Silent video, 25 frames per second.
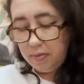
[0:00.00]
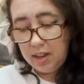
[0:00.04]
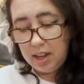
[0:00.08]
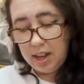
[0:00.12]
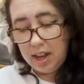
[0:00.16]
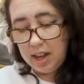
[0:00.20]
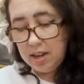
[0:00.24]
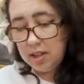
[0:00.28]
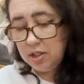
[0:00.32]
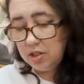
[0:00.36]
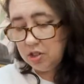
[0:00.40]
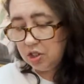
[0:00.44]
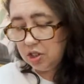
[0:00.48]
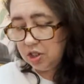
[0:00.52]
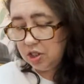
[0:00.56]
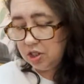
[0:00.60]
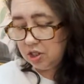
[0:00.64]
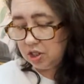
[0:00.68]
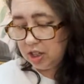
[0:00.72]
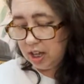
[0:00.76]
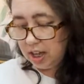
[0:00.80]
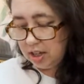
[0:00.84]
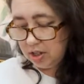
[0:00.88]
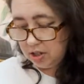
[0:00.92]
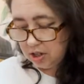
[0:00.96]
And it's
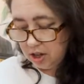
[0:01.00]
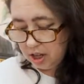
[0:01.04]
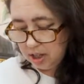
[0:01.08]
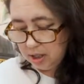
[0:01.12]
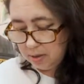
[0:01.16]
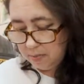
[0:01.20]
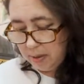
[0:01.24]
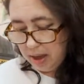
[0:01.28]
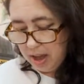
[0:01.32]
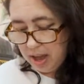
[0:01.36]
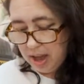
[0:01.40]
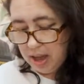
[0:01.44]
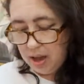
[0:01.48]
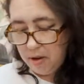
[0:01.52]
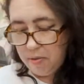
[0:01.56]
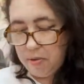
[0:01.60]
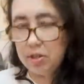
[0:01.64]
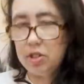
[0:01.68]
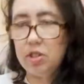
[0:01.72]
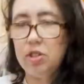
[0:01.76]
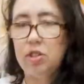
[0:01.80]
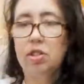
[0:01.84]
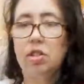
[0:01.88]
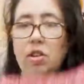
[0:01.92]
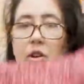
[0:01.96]
just St. John's Bay,
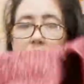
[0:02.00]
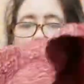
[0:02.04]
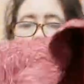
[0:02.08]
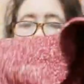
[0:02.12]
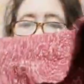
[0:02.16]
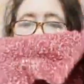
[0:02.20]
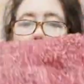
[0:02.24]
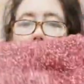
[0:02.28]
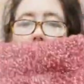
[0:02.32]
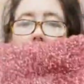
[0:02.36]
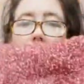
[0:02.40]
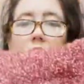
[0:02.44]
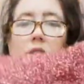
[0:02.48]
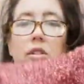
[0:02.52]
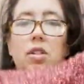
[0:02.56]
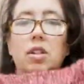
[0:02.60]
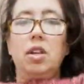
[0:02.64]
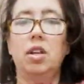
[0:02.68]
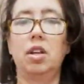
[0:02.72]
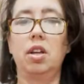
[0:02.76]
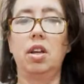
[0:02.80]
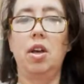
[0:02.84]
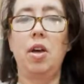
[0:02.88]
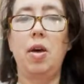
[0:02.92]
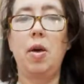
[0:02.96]
which is Kohl's,
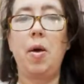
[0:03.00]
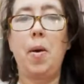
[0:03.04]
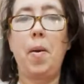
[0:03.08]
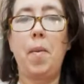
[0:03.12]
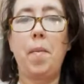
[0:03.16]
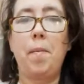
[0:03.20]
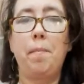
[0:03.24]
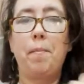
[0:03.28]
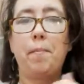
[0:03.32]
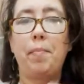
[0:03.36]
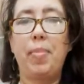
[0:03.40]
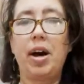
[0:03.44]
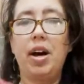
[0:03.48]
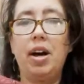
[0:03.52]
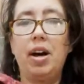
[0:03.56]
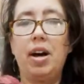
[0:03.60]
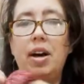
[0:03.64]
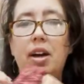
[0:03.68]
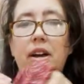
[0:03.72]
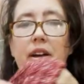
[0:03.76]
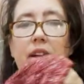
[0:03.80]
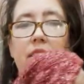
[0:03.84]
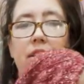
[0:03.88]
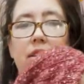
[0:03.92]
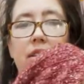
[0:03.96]
but
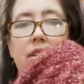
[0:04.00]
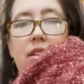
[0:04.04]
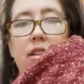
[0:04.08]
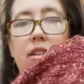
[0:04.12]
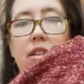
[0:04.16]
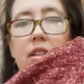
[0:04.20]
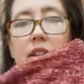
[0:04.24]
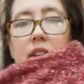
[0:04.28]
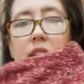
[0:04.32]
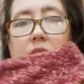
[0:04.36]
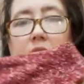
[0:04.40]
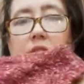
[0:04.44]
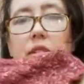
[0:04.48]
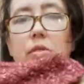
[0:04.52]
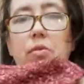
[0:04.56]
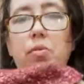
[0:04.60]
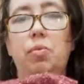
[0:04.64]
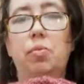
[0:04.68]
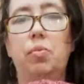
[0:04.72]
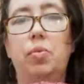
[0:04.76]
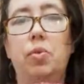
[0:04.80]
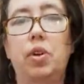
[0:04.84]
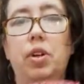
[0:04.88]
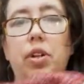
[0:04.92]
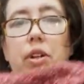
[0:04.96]
it's
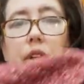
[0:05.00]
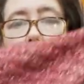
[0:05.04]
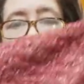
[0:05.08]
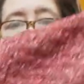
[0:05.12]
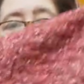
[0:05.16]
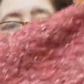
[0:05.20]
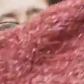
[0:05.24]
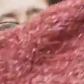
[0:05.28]
a really